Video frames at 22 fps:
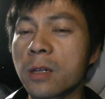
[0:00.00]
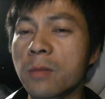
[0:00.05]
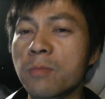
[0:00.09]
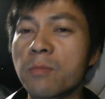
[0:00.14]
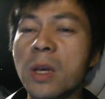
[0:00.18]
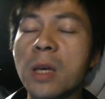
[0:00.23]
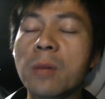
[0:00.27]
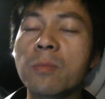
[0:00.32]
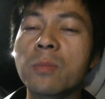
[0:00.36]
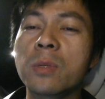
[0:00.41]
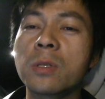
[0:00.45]
that
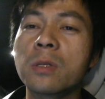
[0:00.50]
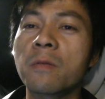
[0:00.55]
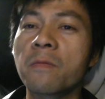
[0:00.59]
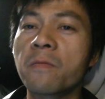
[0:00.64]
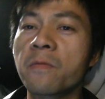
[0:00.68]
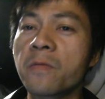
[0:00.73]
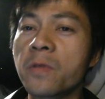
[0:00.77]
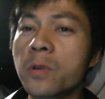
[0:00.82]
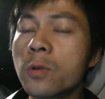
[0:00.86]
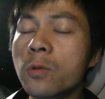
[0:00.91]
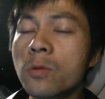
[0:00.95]
maybe the
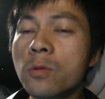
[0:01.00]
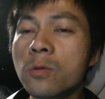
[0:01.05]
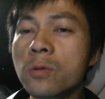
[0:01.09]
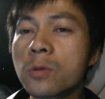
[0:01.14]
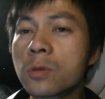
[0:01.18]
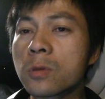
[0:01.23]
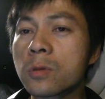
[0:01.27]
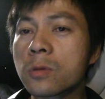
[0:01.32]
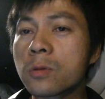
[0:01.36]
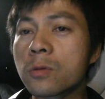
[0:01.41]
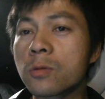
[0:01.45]

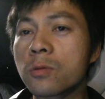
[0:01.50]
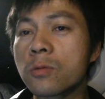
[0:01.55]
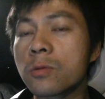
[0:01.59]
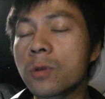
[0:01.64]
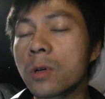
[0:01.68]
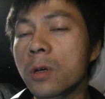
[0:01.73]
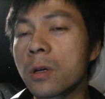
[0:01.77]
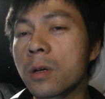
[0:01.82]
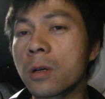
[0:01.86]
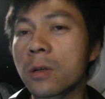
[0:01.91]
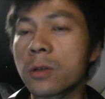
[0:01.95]
fuse to
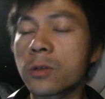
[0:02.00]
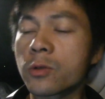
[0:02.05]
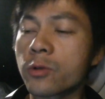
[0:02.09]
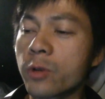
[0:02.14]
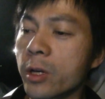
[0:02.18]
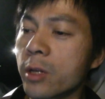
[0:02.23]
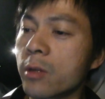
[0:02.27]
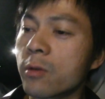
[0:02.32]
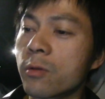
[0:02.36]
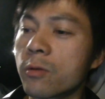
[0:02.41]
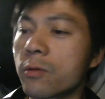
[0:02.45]
the
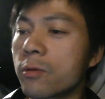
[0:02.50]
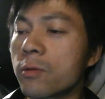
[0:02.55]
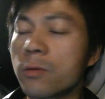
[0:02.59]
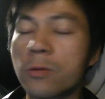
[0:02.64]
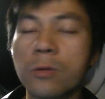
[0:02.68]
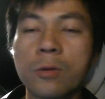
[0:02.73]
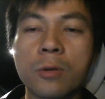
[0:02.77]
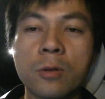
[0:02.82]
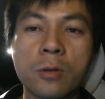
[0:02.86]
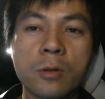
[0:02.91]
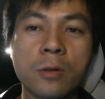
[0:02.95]
trailer,